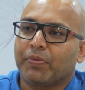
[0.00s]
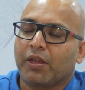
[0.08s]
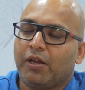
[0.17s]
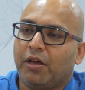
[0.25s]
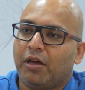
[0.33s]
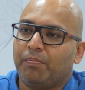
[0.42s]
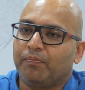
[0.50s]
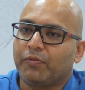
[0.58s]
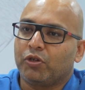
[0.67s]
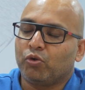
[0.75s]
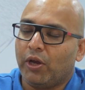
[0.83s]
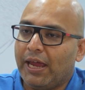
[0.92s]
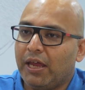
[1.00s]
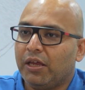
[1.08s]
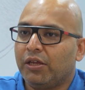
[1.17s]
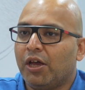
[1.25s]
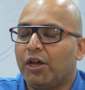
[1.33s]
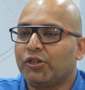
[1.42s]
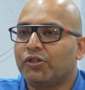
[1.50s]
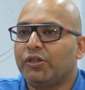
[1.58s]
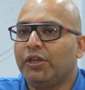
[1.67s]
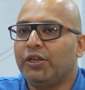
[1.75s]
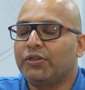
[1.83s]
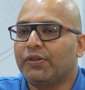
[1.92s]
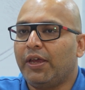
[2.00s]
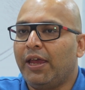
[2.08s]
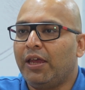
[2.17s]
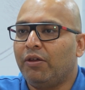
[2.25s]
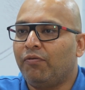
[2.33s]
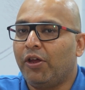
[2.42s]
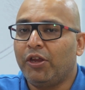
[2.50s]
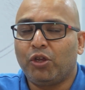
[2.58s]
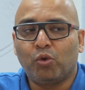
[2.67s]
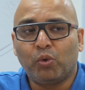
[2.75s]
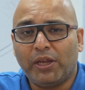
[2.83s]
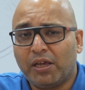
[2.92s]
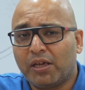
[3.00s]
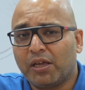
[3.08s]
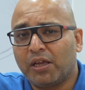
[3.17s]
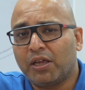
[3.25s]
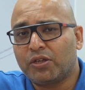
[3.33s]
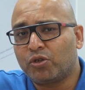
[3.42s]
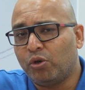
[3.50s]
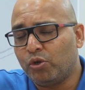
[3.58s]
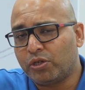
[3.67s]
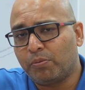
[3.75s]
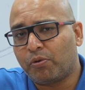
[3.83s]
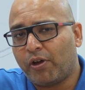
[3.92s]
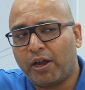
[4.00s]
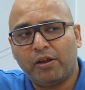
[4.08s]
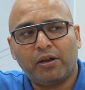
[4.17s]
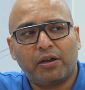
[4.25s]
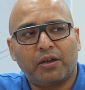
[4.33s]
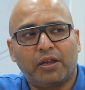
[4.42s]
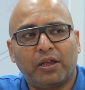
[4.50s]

Today, Yash is a very unique solution provider.